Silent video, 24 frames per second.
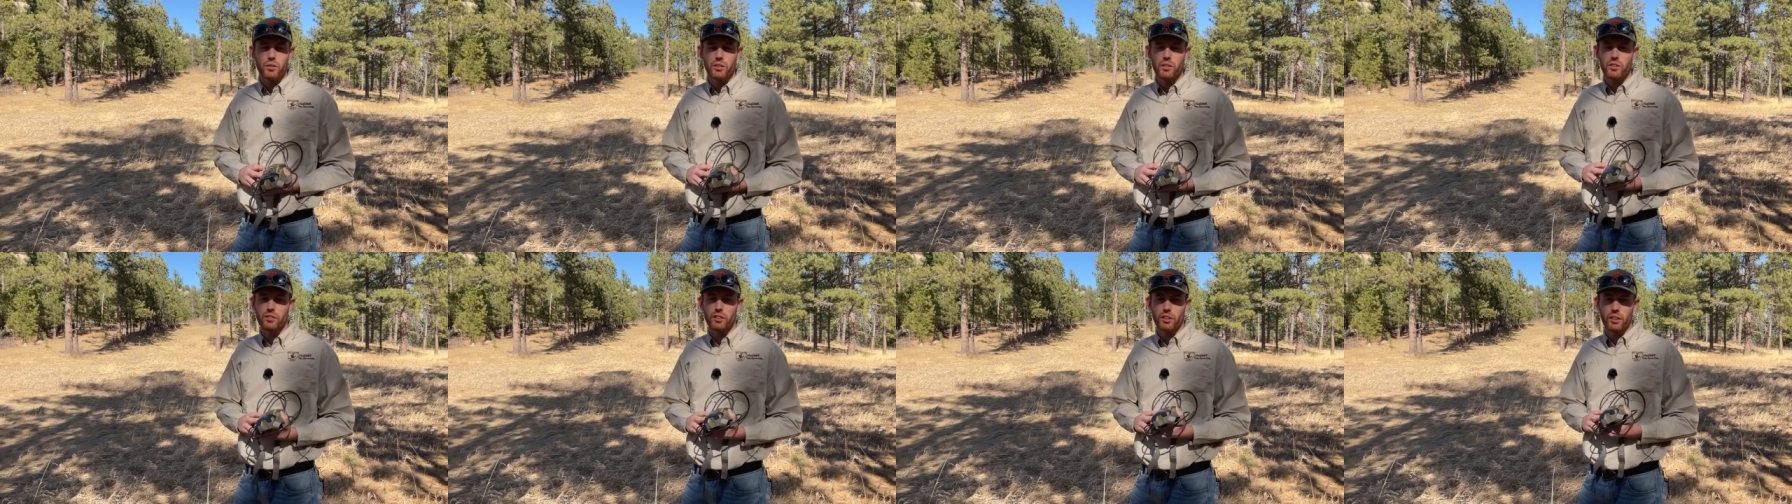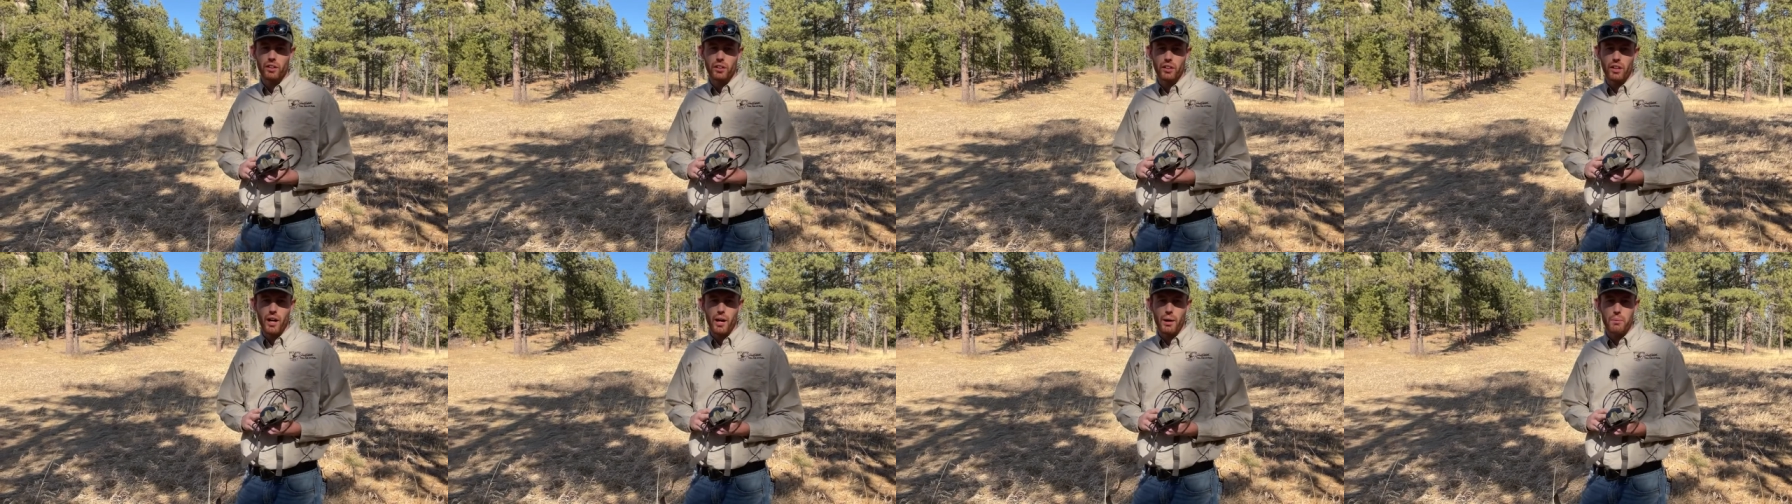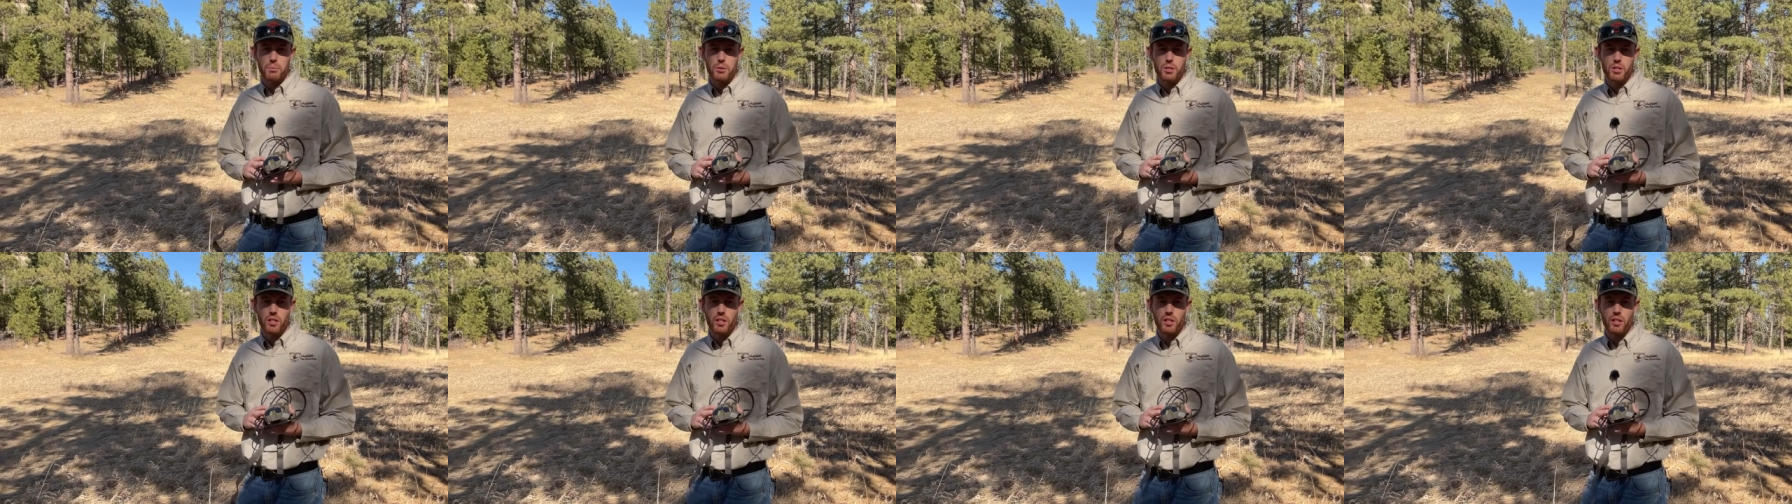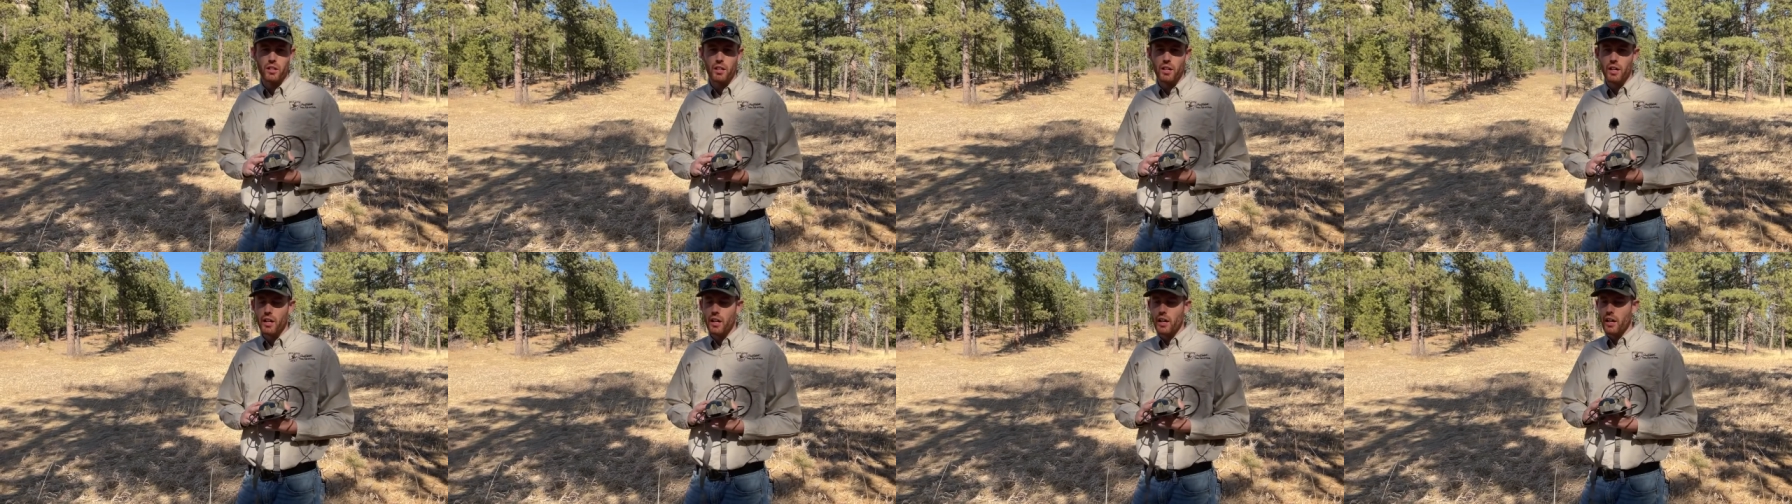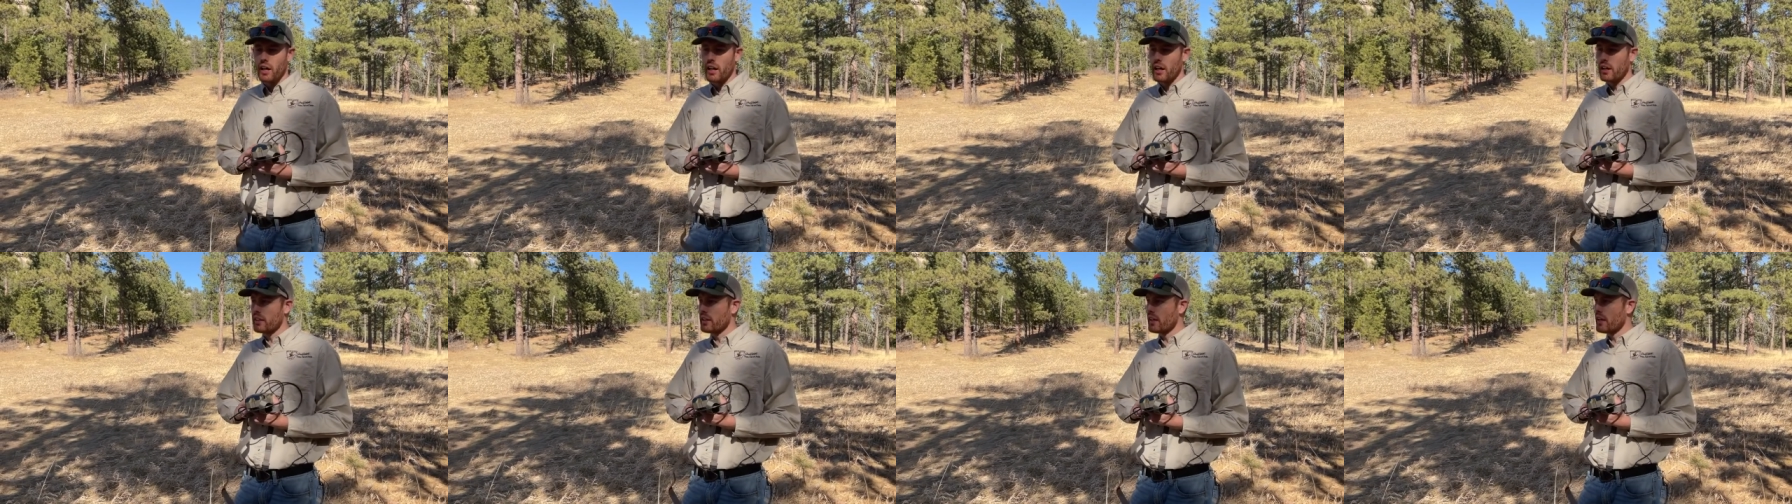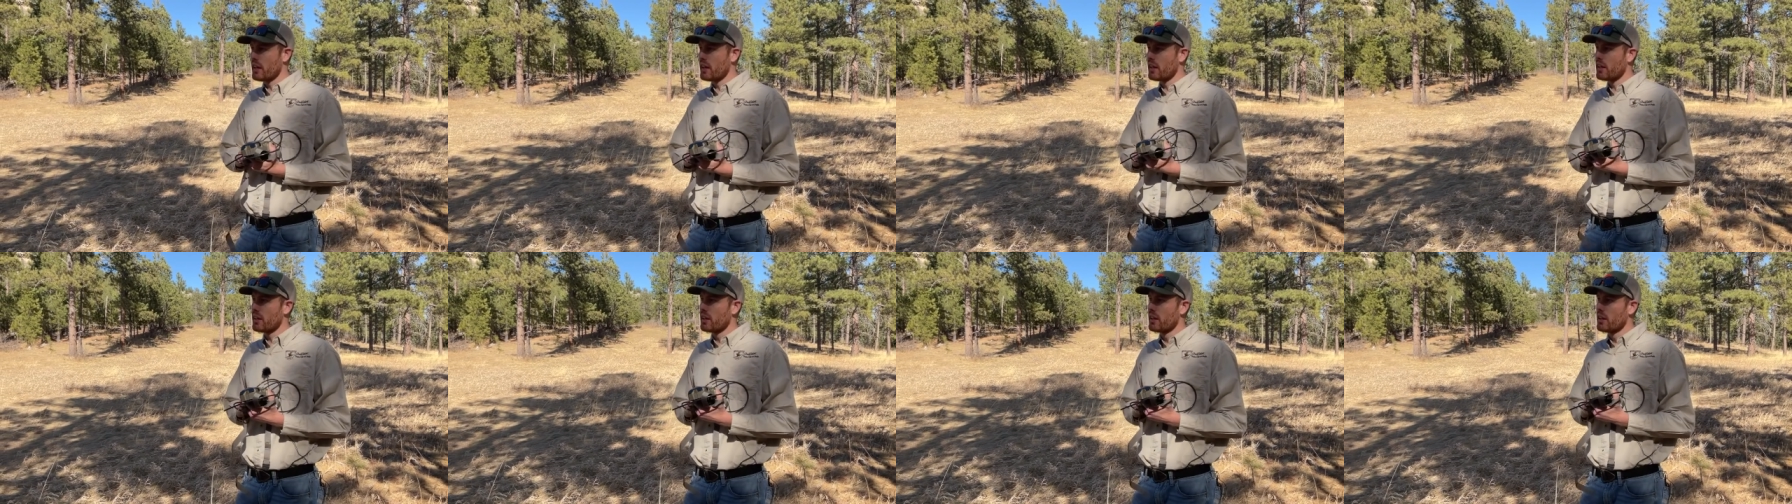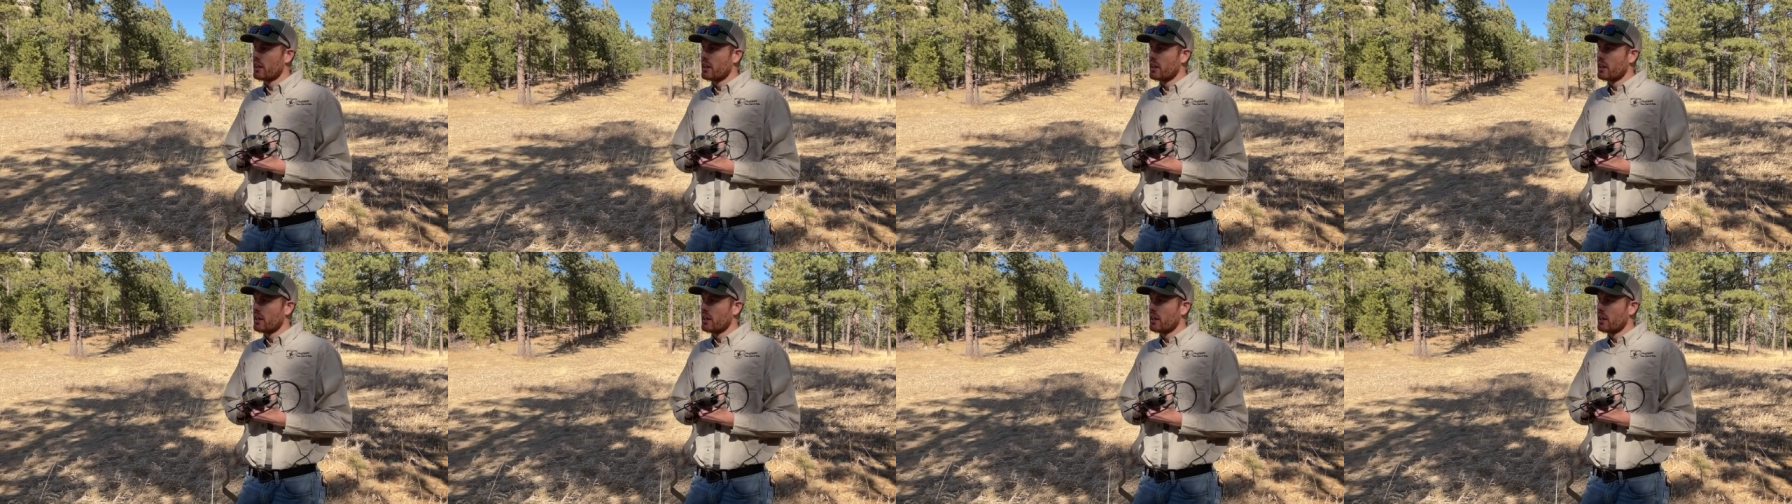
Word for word: is a good option. And then